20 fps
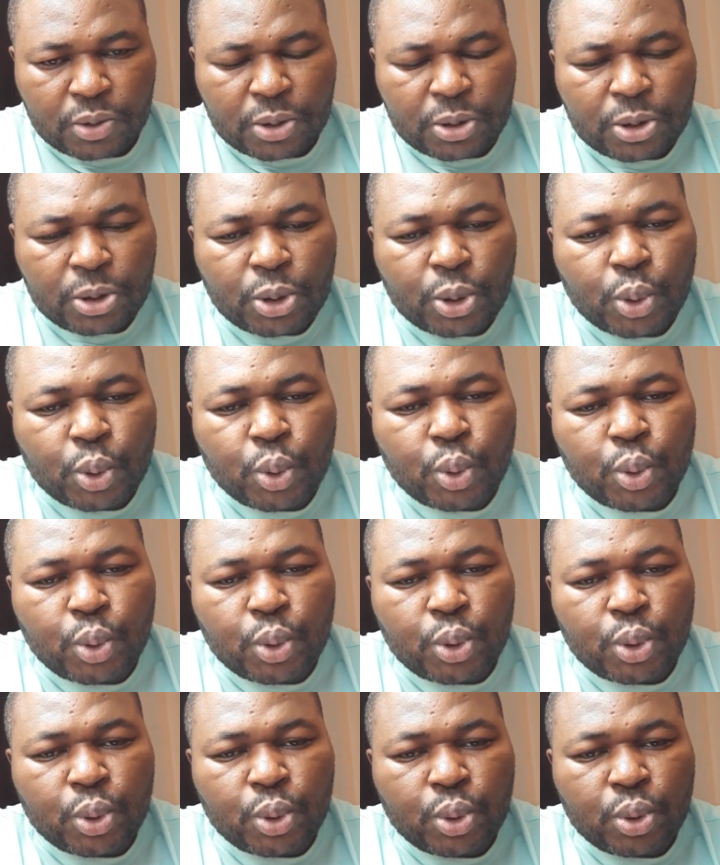to
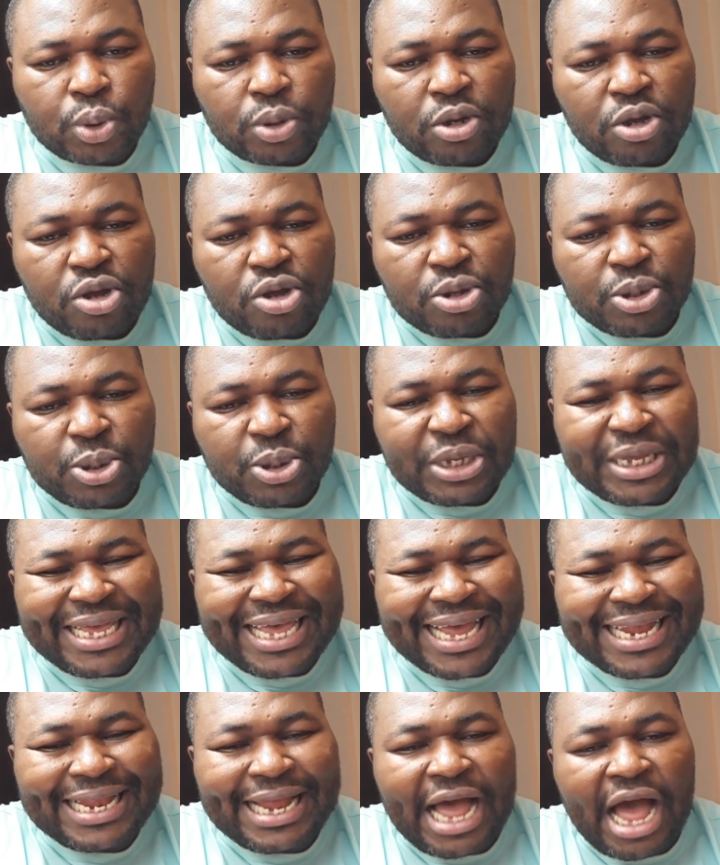
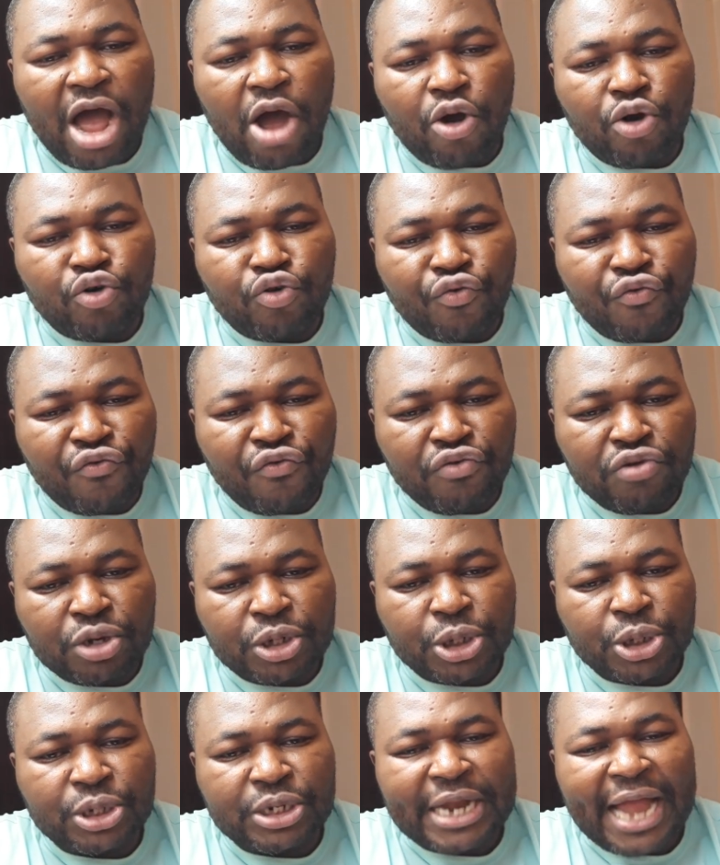get our
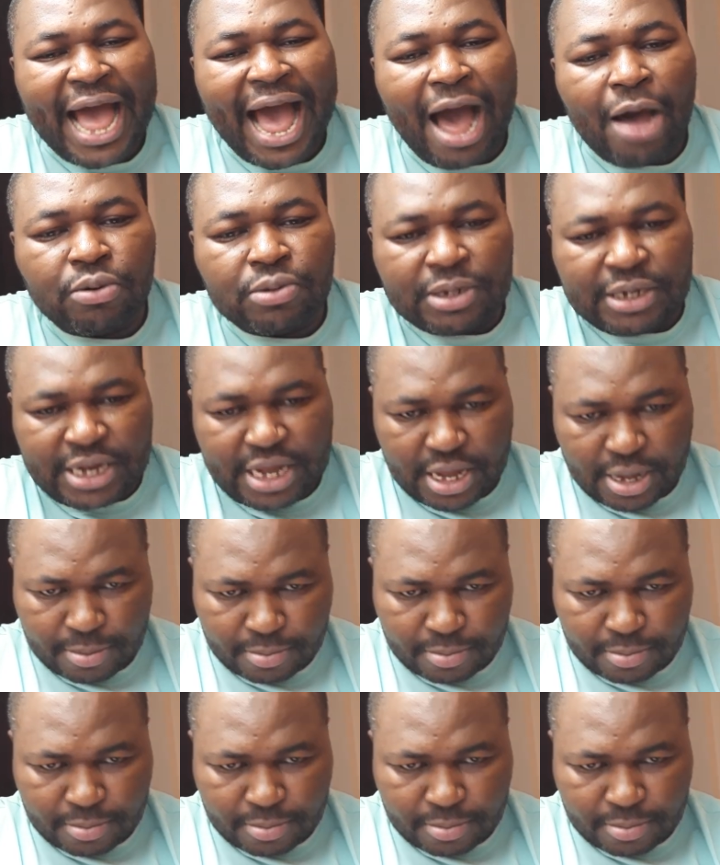revolution out there.